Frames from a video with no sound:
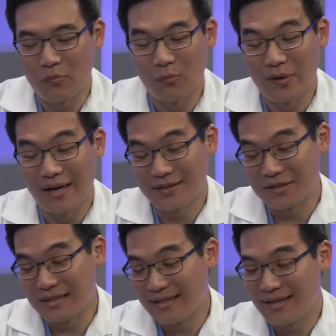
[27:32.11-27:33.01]
we
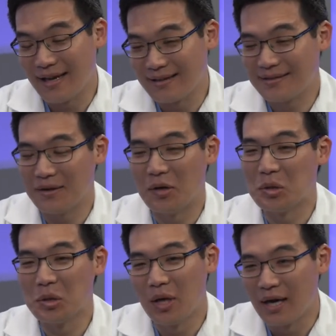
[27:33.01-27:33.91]
actually get a
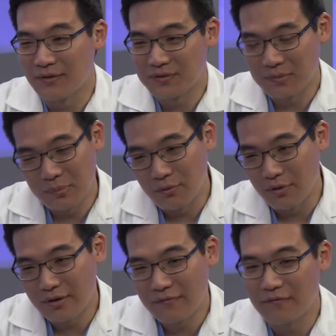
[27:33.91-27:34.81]
lot of
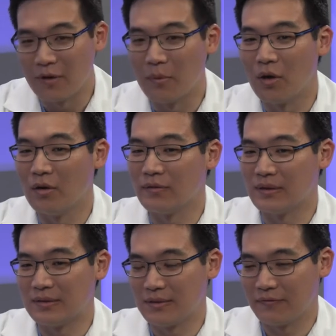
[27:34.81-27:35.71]
support from all
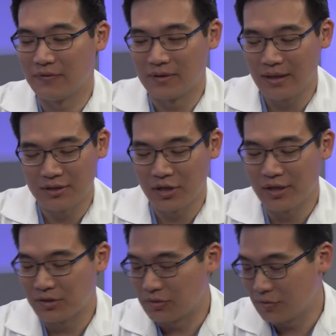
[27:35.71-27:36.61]
these different
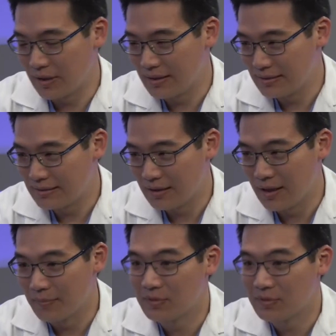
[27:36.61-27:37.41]
educational grants um,